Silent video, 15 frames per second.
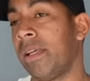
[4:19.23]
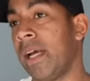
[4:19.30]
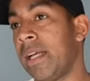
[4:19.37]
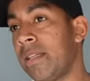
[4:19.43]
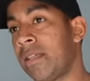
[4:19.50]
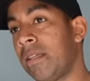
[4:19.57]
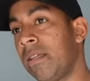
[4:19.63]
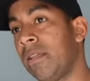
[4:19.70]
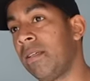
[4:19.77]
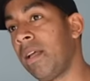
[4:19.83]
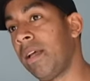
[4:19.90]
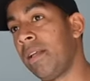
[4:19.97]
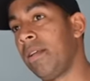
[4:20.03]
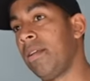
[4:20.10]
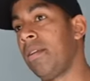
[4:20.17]

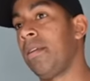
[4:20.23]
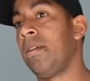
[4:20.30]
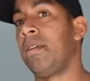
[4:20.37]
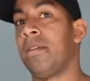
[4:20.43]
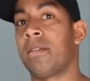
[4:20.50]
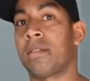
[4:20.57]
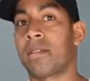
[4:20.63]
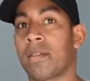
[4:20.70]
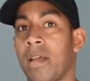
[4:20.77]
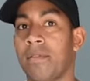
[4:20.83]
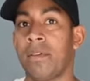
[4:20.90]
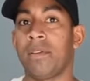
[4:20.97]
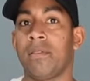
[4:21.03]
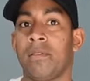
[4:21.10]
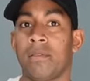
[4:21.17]

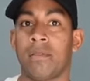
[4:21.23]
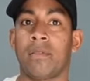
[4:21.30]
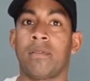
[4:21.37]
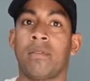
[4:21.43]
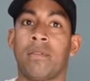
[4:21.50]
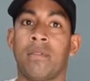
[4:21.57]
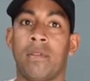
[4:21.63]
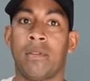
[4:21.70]
1987. I was gonna say I